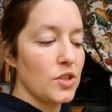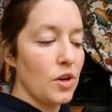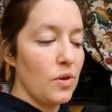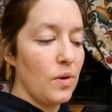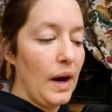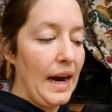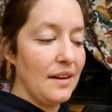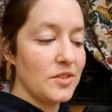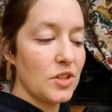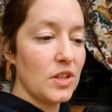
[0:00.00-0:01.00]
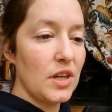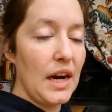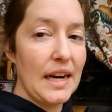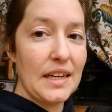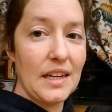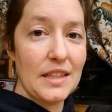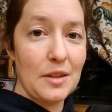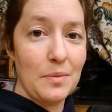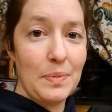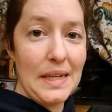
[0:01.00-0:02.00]
So after I got
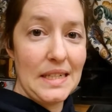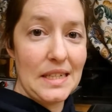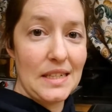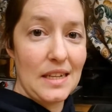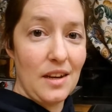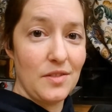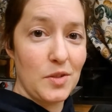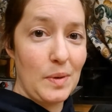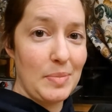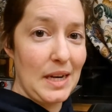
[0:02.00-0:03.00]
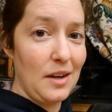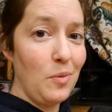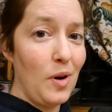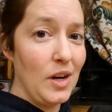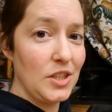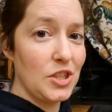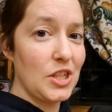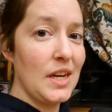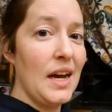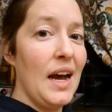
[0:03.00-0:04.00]
the pieces of sweet potato
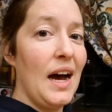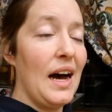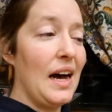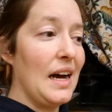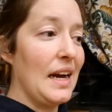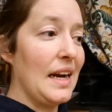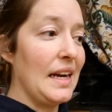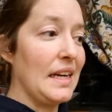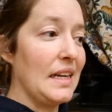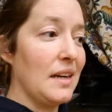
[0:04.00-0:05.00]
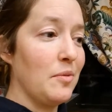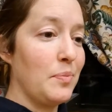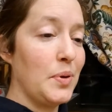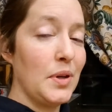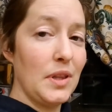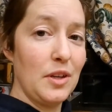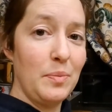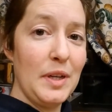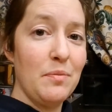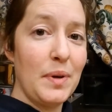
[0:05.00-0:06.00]
washed, I put a little
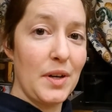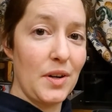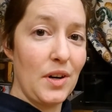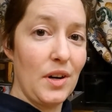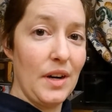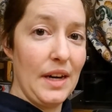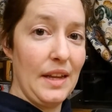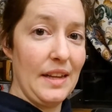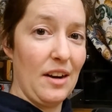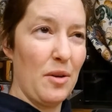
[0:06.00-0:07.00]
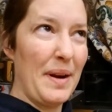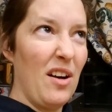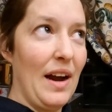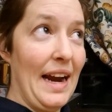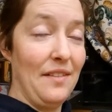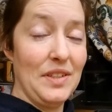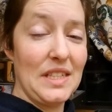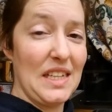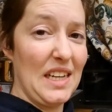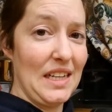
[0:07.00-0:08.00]
bit of butter in there, about half a
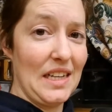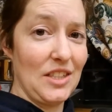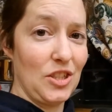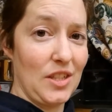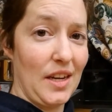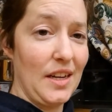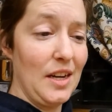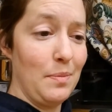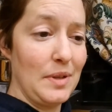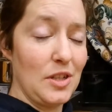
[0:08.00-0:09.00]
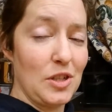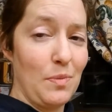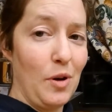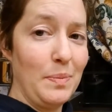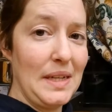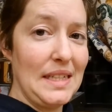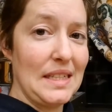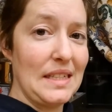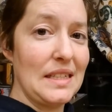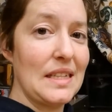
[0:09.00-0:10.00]
stick, and I just cut it up into small
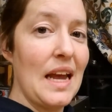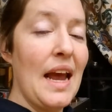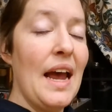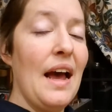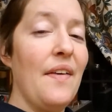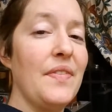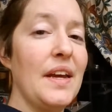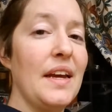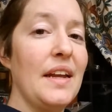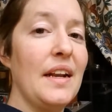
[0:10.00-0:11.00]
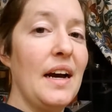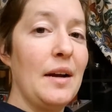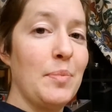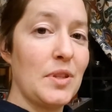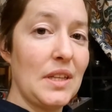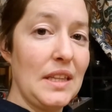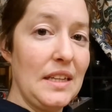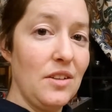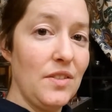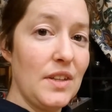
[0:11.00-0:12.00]
pieces. And then I put the
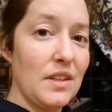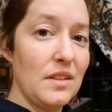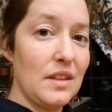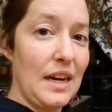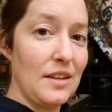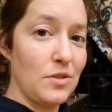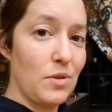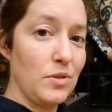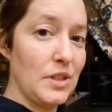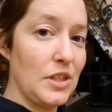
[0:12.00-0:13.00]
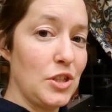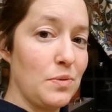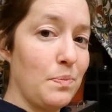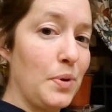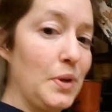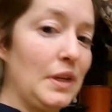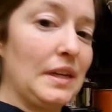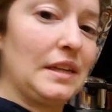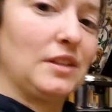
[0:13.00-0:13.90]
lid on the casserole dish, put it